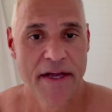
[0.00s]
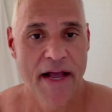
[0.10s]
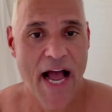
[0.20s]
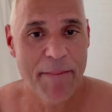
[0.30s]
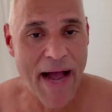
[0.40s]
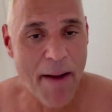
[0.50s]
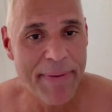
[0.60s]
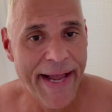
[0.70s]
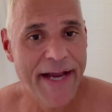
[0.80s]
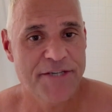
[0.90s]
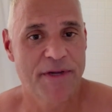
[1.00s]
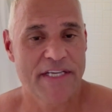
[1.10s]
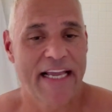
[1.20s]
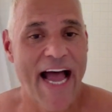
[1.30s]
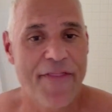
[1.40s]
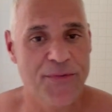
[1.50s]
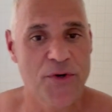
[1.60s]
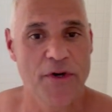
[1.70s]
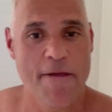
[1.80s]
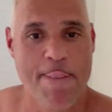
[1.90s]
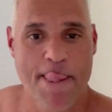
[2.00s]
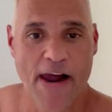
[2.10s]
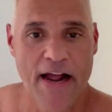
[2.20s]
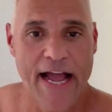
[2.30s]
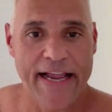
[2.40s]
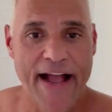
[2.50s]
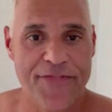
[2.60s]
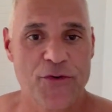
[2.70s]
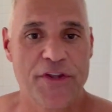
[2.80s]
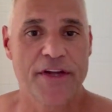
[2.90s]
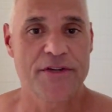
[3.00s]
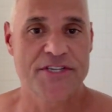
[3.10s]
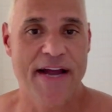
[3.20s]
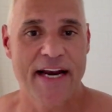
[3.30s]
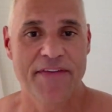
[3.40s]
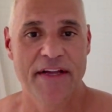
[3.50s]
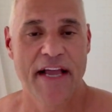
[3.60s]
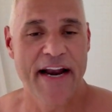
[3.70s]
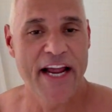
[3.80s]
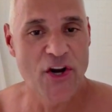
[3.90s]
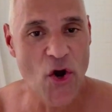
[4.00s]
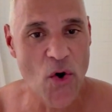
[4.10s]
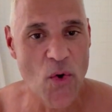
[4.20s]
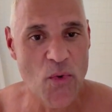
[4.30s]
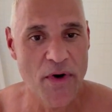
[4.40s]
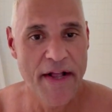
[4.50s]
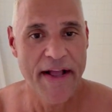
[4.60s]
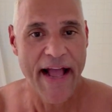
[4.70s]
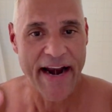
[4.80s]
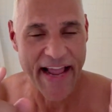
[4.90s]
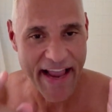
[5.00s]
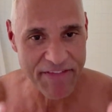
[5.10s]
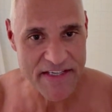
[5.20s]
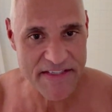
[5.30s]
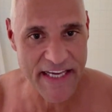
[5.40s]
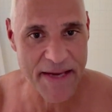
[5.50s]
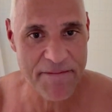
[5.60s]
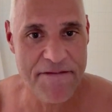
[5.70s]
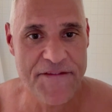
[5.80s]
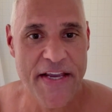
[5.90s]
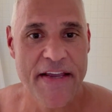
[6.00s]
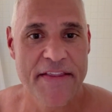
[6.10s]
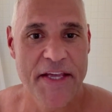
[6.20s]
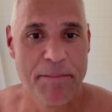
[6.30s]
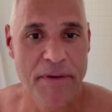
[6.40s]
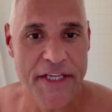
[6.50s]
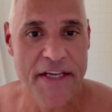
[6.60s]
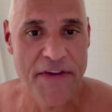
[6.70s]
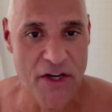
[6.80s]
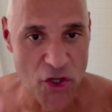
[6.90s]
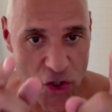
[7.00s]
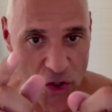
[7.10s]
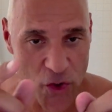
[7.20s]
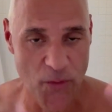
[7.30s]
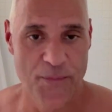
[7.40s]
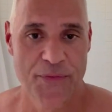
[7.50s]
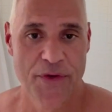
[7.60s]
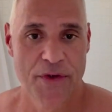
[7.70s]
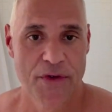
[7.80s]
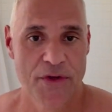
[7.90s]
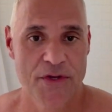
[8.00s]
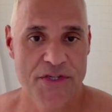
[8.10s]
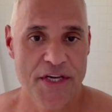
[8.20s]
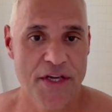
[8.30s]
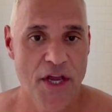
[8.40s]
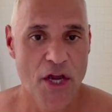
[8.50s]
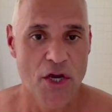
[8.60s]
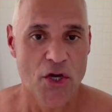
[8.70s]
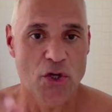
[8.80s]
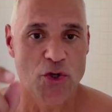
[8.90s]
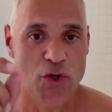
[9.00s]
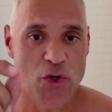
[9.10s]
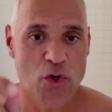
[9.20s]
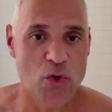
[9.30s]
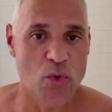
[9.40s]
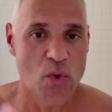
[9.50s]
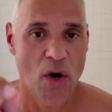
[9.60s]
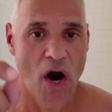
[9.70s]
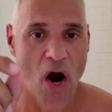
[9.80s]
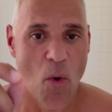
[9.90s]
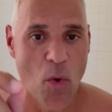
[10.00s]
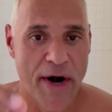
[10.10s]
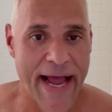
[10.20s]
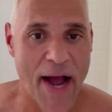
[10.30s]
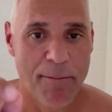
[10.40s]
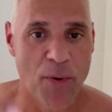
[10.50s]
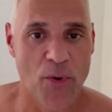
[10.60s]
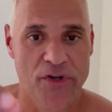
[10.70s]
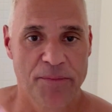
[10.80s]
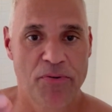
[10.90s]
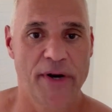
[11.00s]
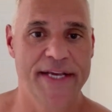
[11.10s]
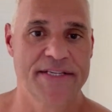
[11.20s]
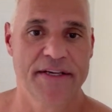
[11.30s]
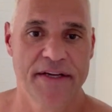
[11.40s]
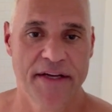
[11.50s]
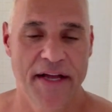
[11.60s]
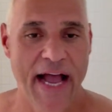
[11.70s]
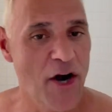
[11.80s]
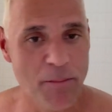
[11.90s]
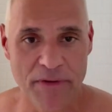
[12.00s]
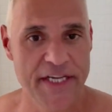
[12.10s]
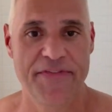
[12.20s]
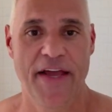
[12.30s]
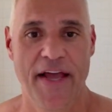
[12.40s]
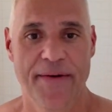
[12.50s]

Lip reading: I'm passionate because I got through it. I got through the other side of it, and I know, and I have the same faith and belief in you. You see, you were not born depressed. I don't believe that.